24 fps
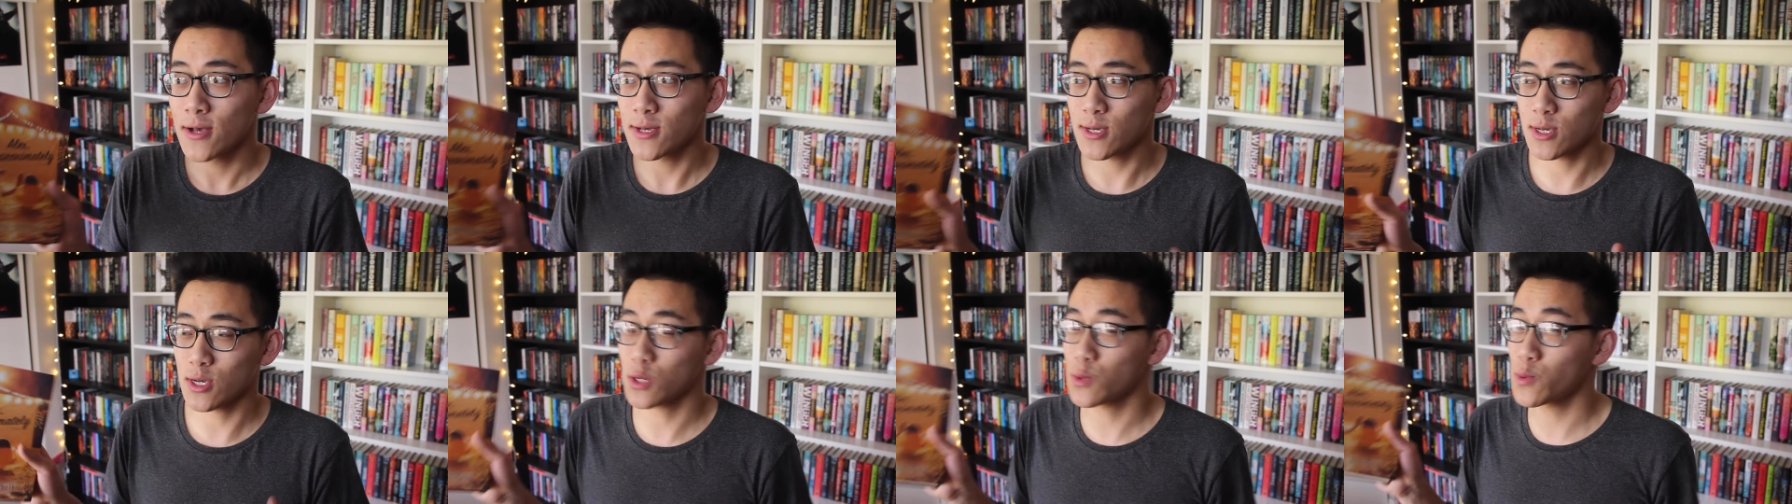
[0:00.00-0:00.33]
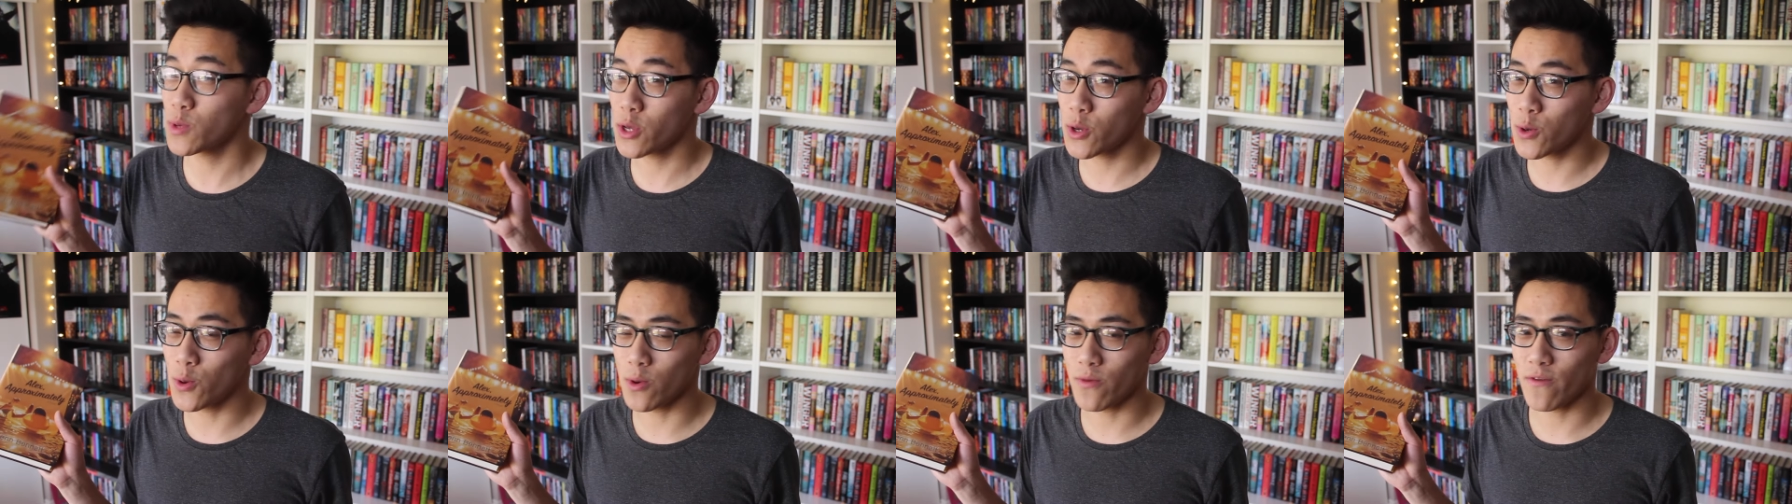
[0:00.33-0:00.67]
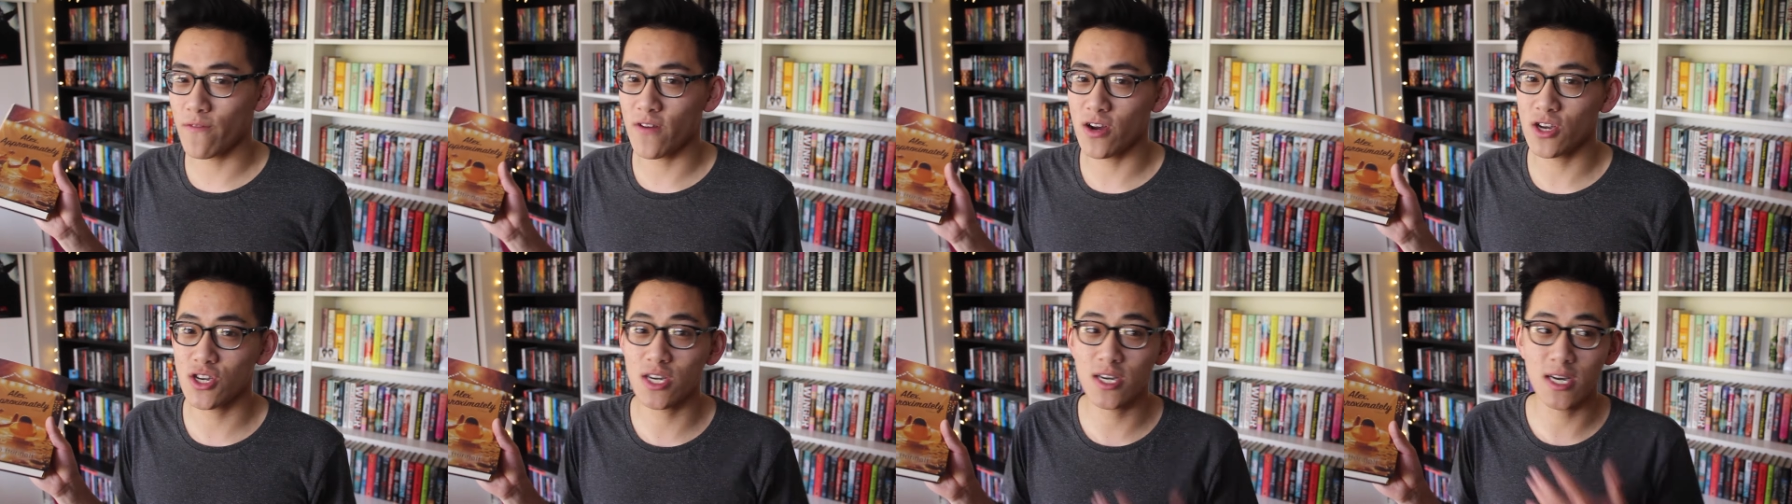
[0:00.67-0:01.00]
So that's really cool and
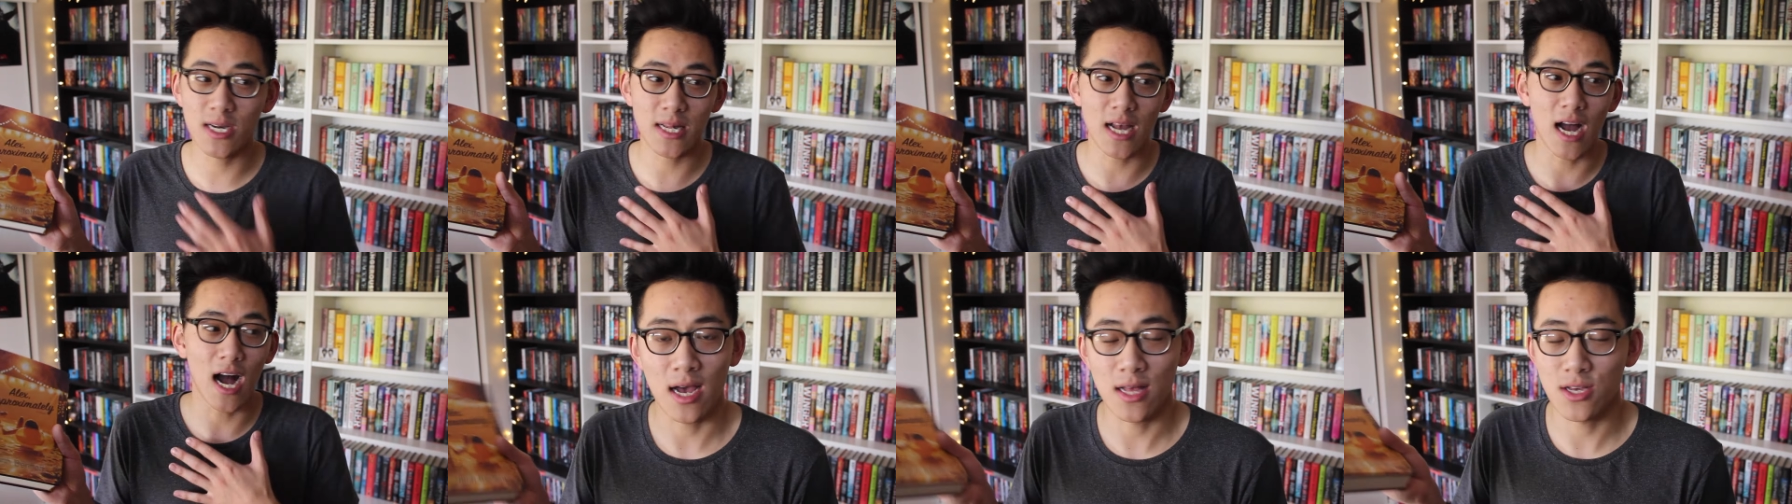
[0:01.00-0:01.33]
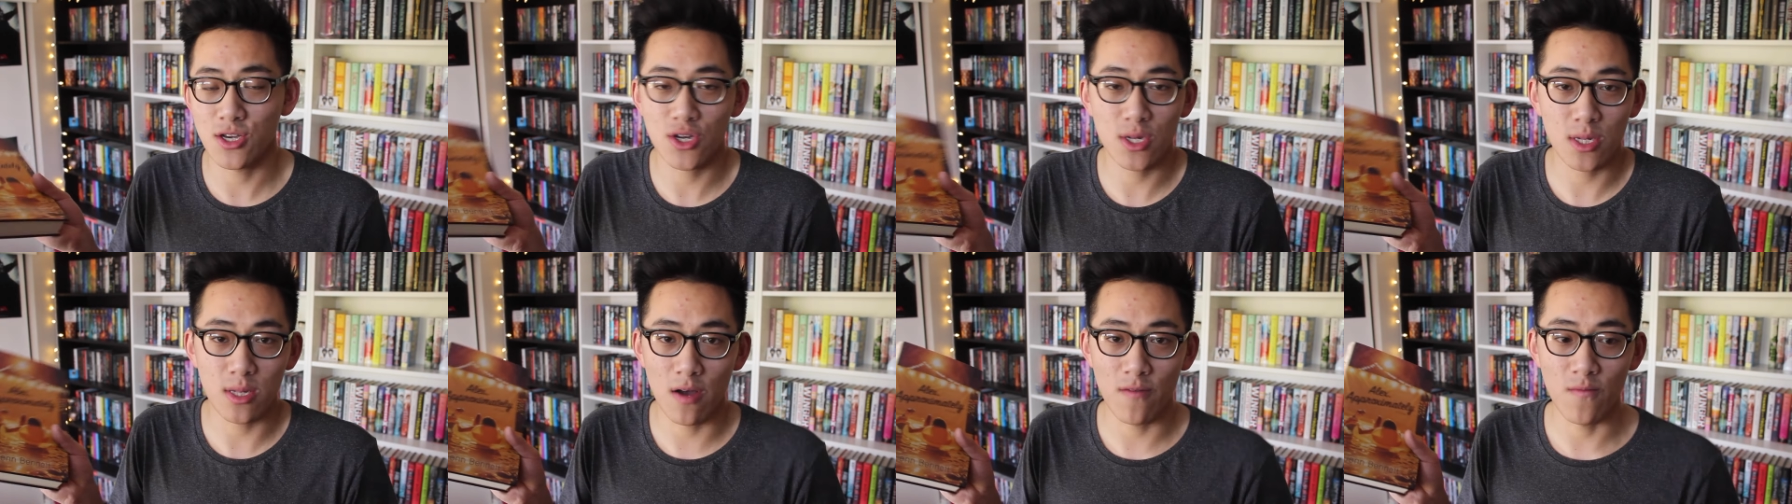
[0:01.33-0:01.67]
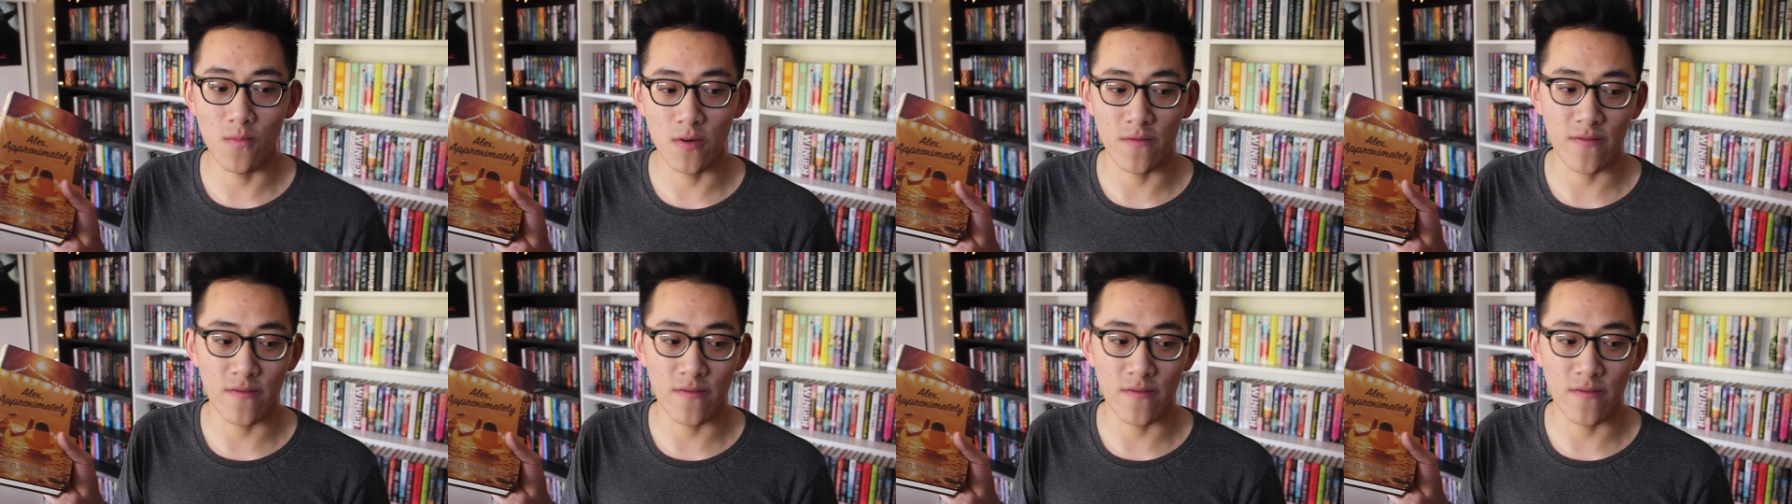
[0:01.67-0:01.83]
refreshing because I just love